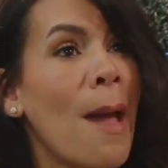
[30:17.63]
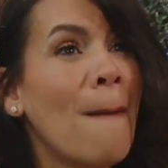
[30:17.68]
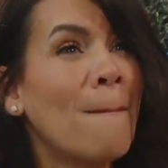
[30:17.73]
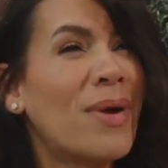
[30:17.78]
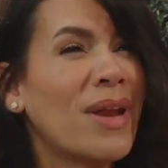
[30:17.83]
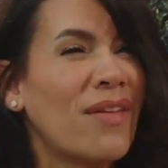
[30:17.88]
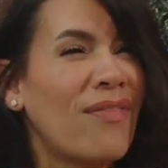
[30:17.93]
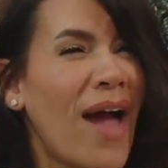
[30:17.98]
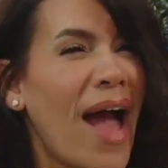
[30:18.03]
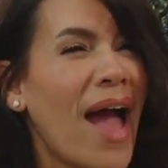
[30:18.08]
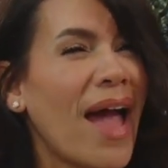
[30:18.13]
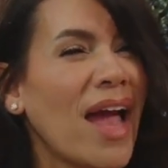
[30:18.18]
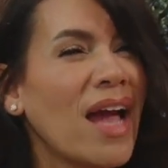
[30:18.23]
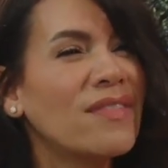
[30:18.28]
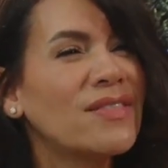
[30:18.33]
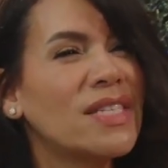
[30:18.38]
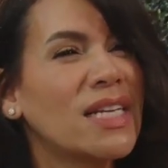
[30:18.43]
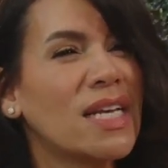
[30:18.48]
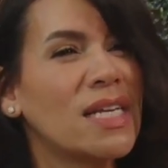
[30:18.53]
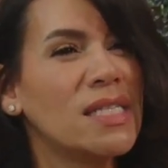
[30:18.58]
But if I
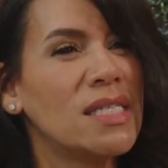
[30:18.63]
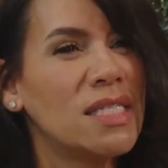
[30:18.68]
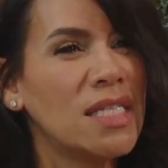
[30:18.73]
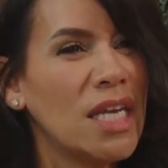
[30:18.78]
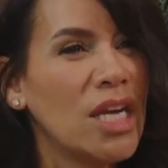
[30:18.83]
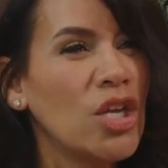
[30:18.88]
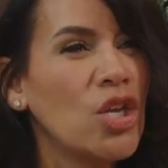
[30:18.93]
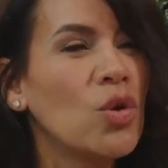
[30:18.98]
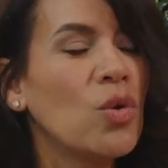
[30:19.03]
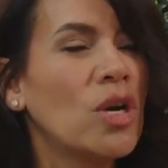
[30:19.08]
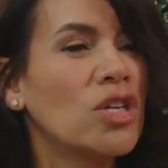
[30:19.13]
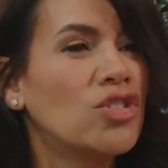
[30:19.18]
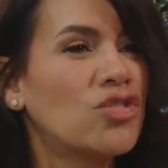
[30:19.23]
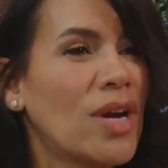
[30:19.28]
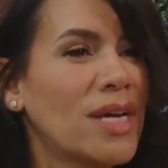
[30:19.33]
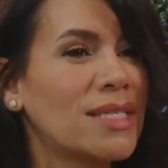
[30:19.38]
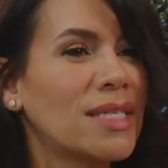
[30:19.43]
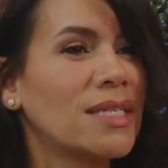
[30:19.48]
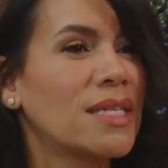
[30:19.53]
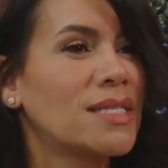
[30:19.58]
have to continue
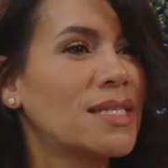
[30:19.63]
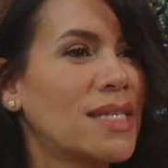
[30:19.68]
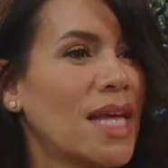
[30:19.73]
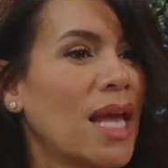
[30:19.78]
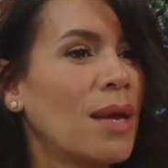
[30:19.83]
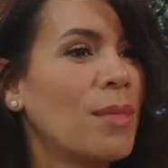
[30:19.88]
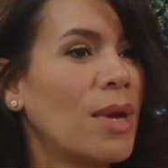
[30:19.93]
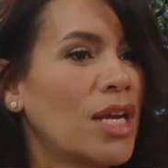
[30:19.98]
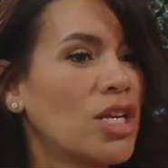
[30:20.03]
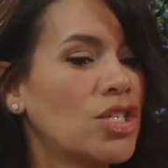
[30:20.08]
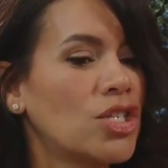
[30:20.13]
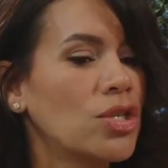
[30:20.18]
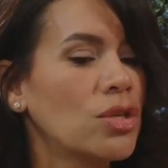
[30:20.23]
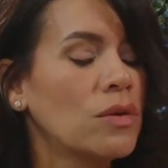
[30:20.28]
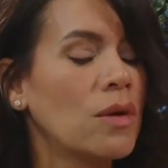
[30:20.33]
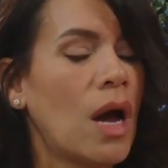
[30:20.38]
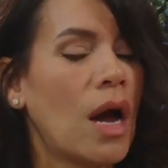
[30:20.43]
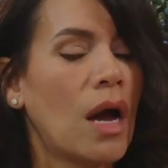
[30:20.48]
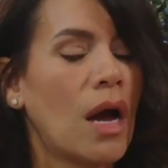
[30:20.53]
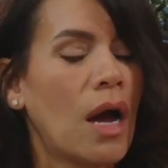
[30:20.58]
addressing the same
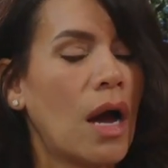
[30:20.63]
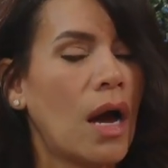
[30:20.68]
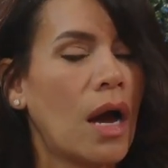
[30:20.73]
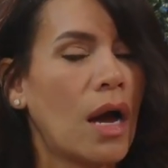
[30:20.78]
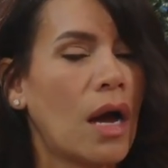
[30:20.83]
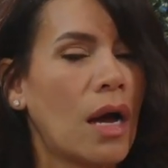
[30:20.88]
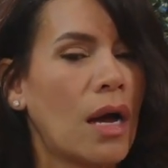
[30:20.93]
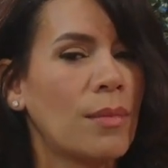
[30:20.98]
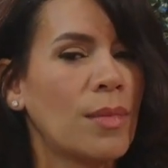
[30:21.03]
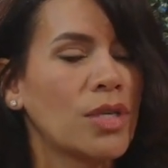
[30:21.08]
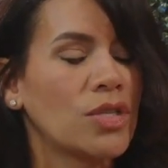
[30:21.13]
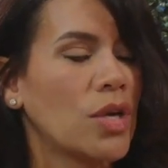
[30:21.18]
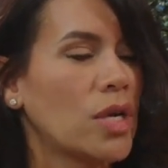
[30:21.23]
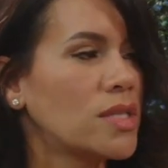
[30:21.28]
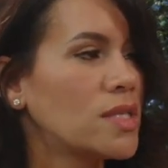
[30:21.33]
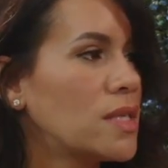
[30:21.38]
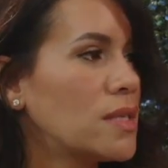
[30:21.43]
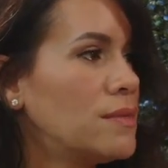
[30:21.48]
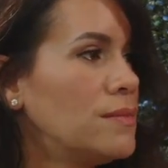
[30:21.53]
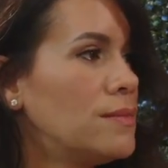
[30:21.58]
issue, I'm
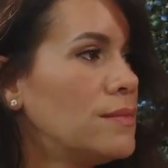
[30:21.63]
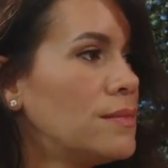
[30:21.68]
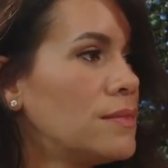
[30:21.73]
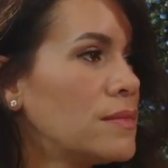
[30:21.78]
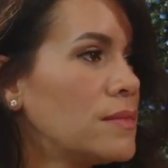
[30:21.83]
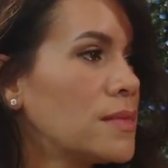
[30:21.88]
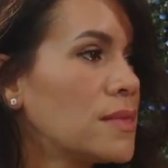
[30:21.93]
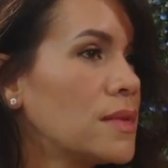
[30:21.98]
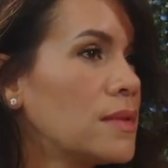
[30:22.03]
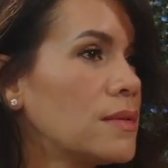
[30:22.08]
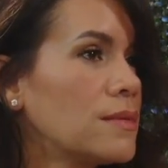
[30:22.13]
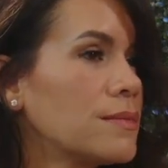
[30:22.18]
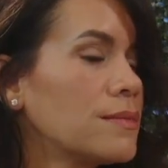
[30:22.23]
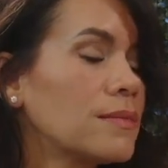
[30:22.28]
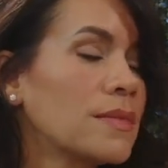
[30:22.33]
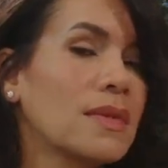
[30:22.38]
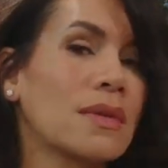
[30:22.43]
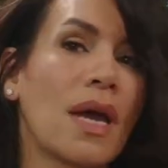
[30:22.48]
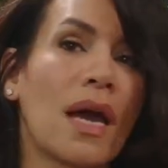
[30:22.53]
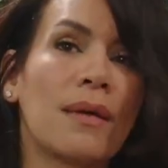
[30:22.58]
exhausted.
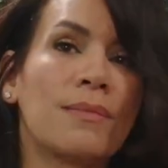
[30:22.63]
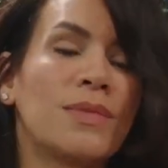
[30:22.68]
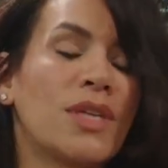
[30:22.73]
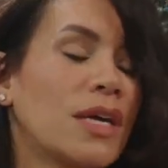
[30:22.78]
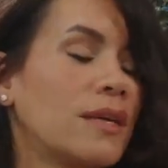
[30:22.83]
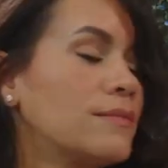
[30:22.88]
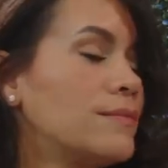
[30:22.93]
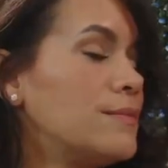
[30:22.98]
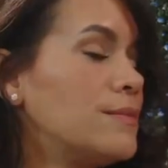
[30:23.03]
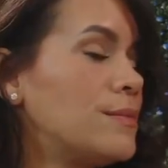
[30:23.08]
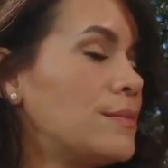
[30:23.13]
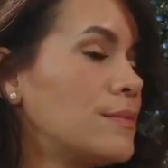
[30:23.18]
Mm-hmm. I'm done.